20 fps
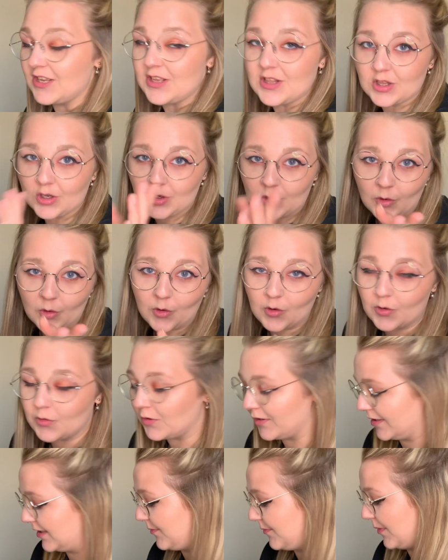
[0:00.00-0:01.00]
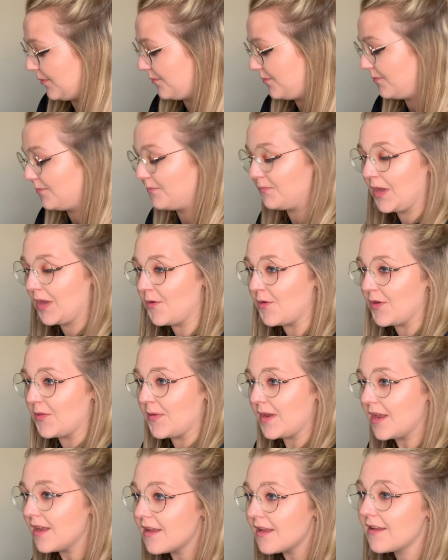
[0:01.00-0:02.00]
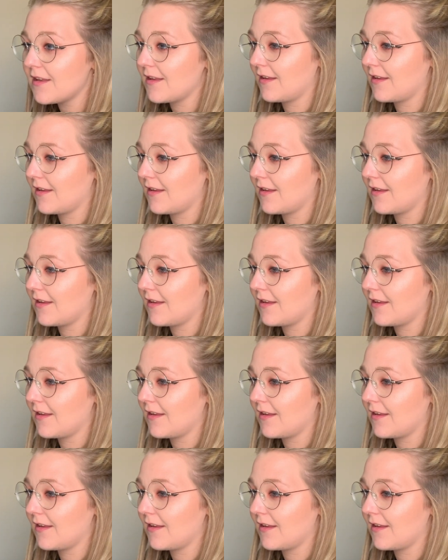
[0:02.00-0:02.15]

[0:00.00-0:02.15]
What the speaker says: logo was, but bear with me.